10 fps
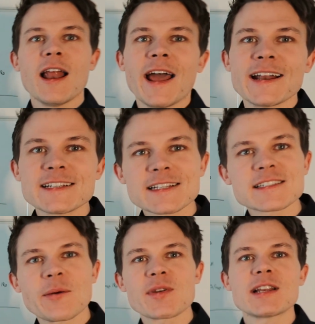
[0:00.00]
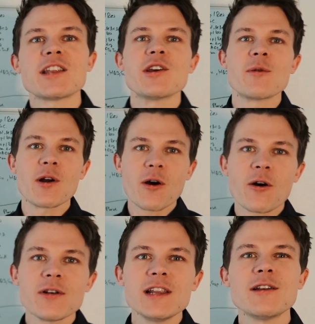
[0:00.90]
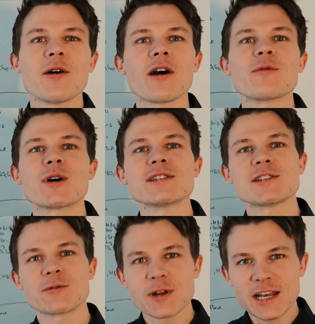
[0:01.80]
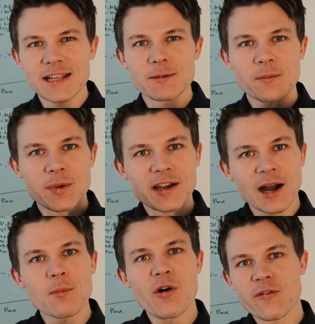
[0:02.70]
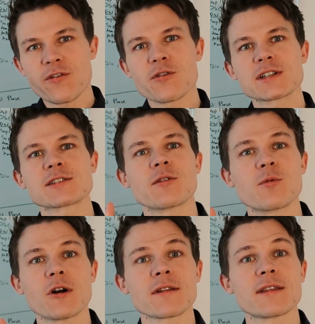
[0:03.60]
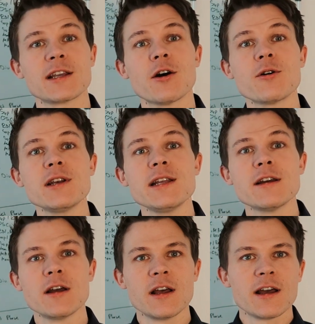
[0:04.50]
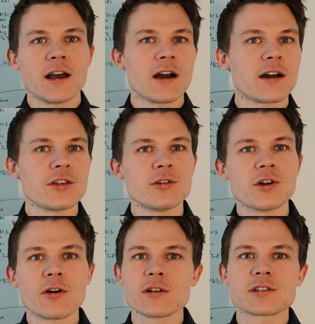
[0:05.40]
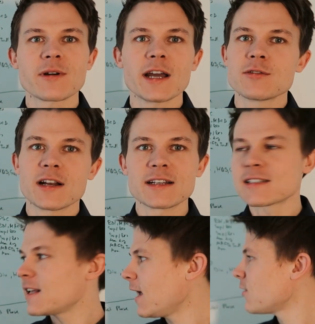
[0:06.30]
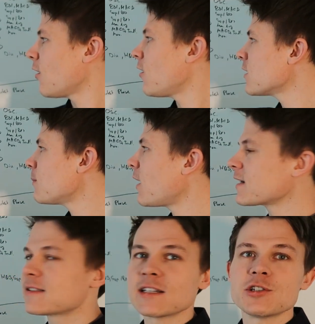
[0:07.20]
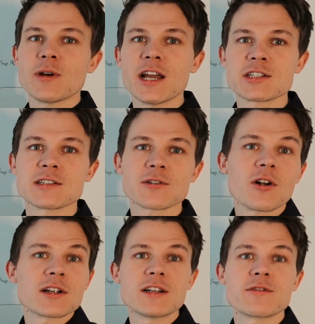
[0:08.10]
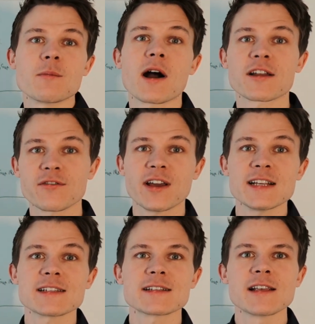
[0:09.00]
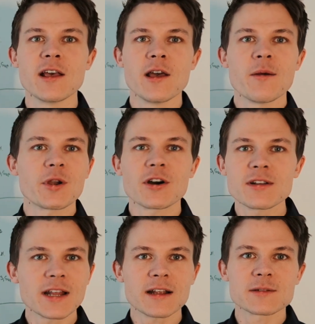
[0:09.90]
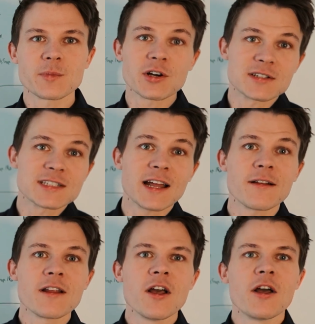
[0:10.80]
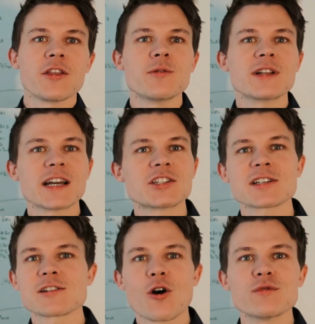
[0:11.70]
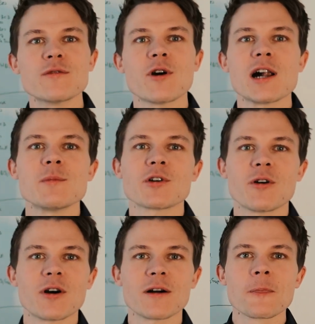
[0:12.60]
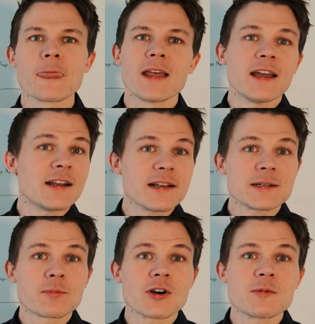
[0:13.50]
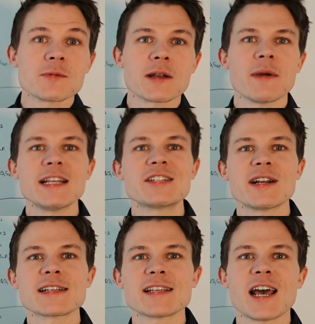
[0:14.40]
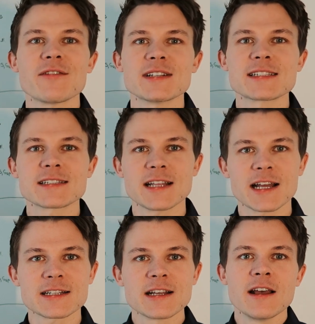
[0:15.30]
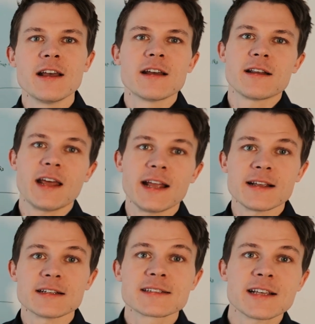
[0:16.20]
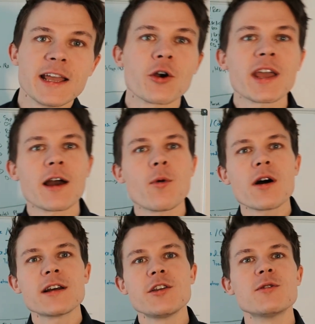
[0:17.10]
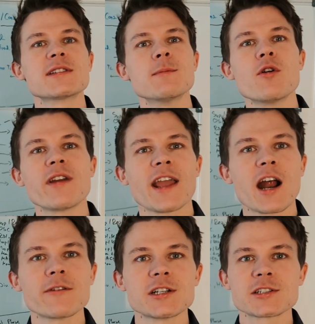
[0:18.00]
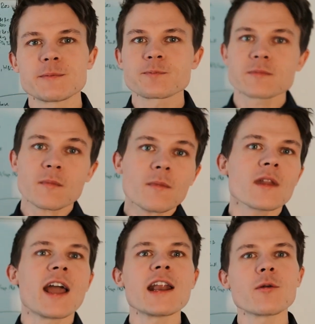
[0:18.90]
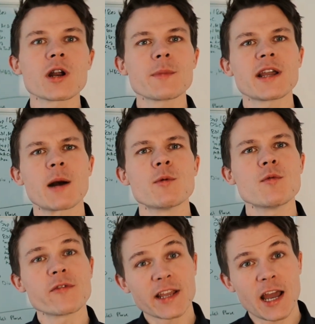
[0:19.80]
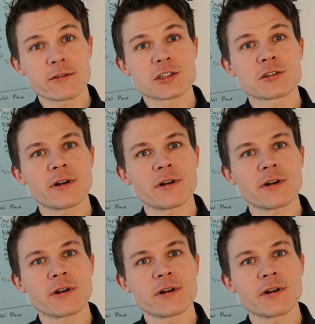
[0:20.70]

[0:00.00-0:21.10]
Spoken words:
And this is something that you will only learn once you really become more focused on one thing only. You don't try to understand all the market situations, all the different market phases, because then you will get just overwhelmed. Or another problem that many traders have is that they say, okay, I want to use a moving average and I want to become a moving average